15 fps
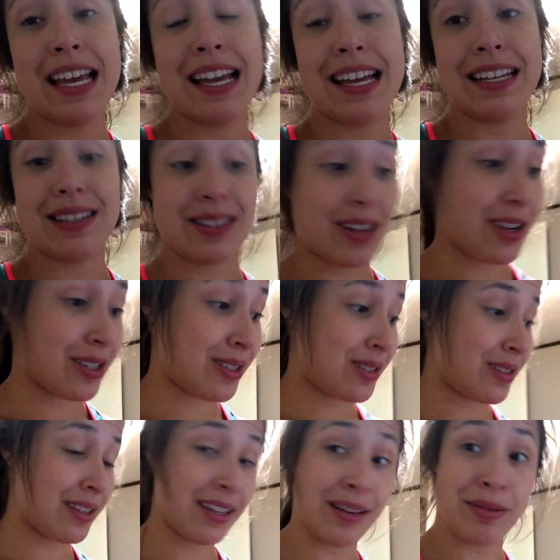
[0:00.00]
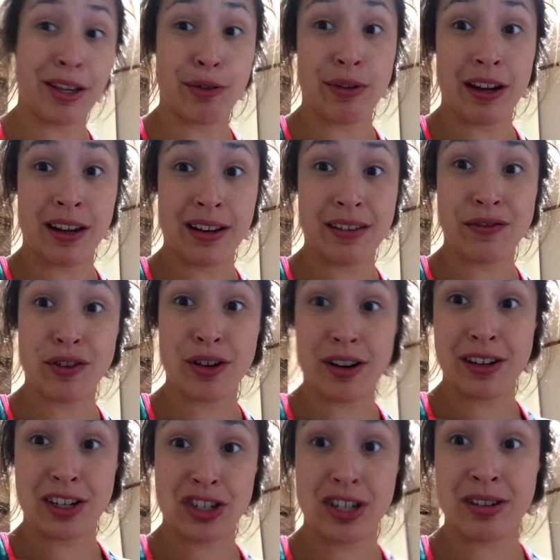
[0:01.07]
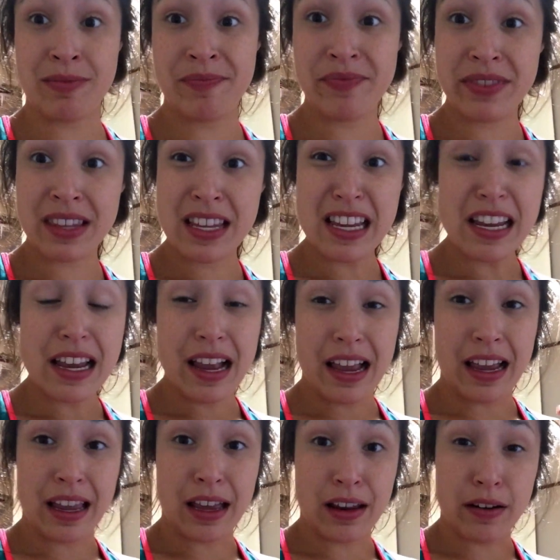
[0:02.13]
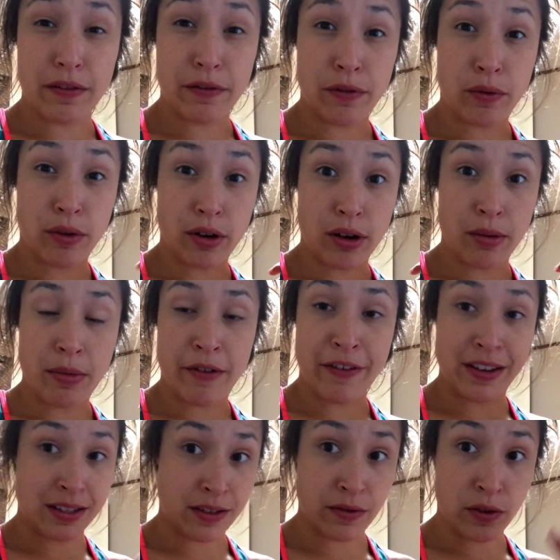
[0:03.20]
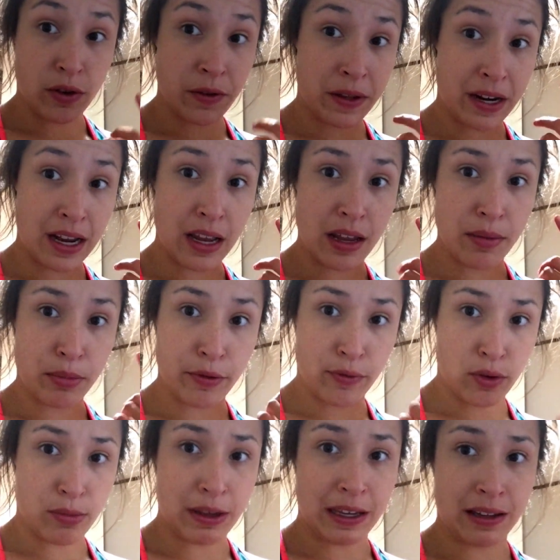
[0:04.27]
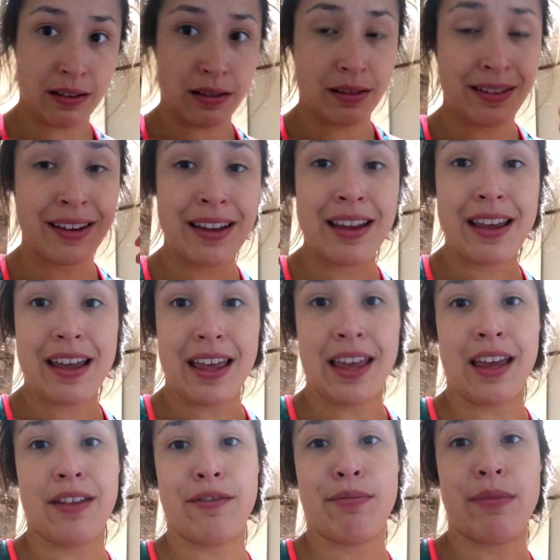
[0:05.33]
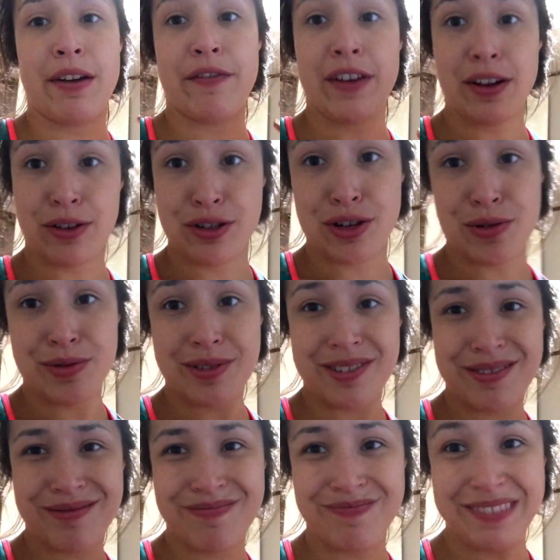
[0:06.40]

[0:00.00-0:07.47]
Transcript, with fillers: and it sucks. And I'm getting ready for an audition and for my festival that I am performing in and for my final shows